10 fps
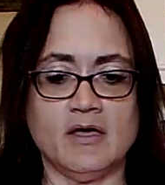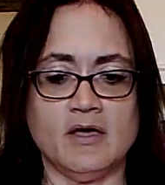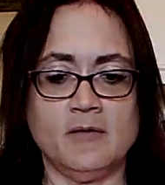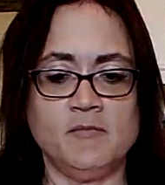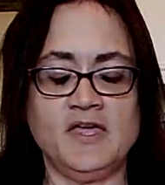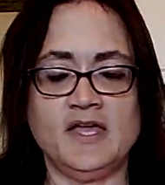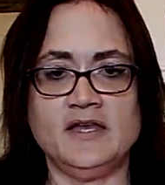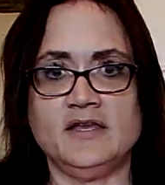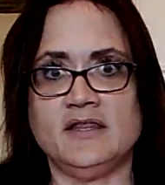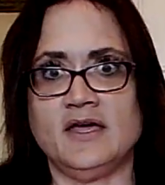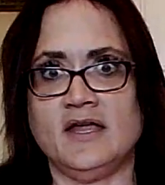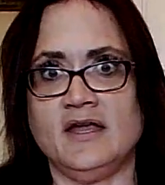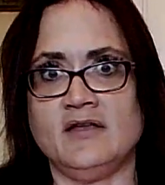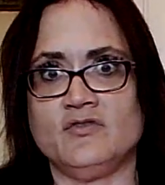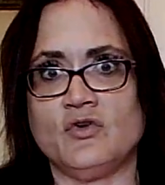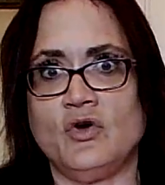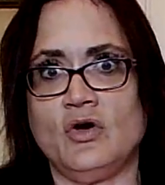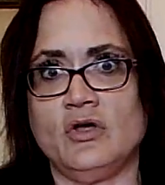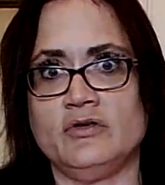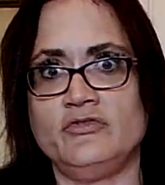I'm getting that it's
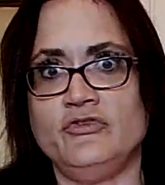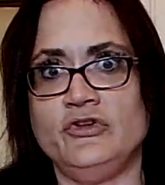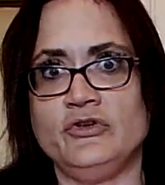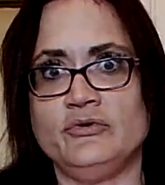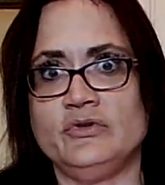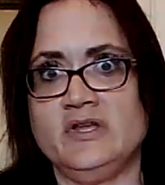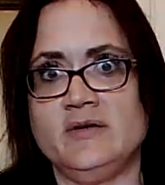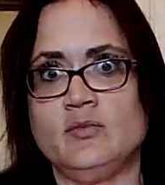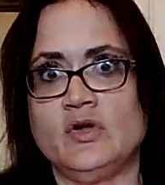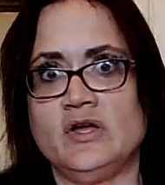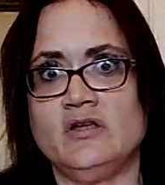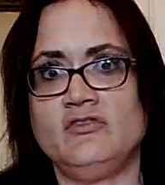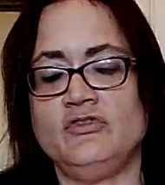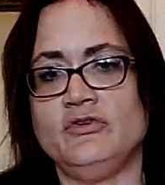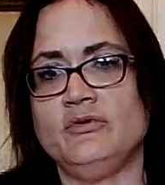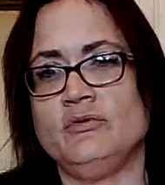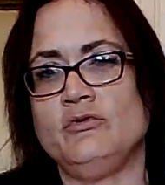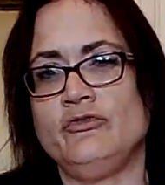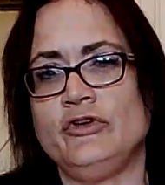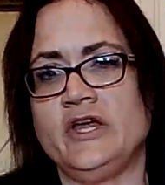caused you, Libra, to
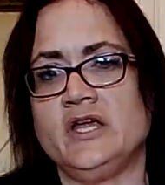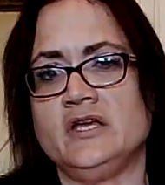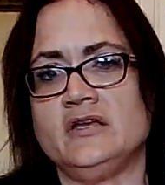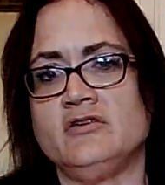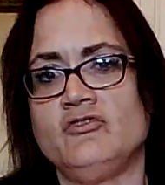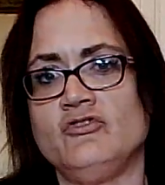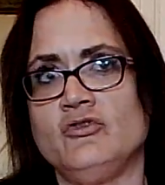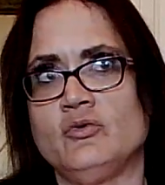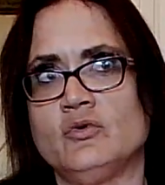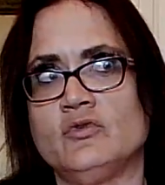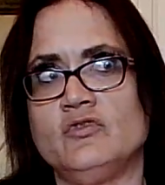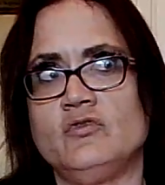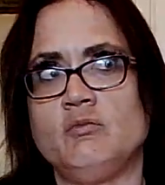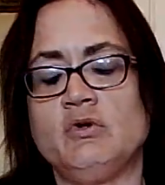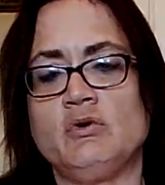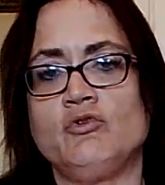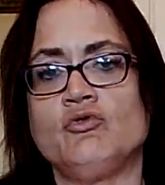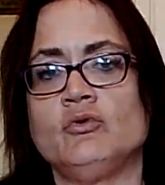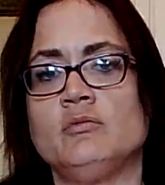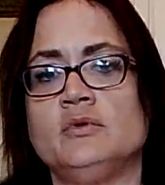change your
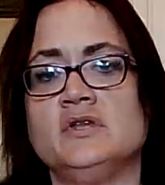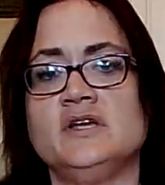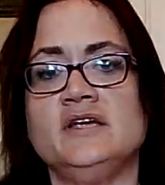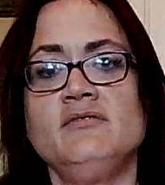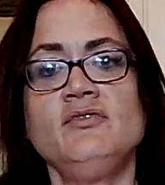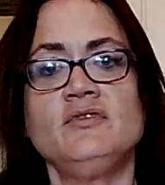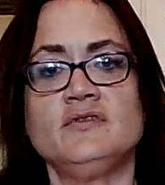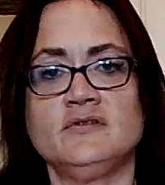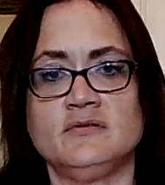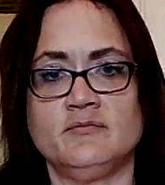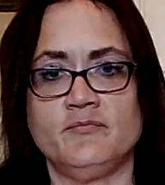spiritual beliefs,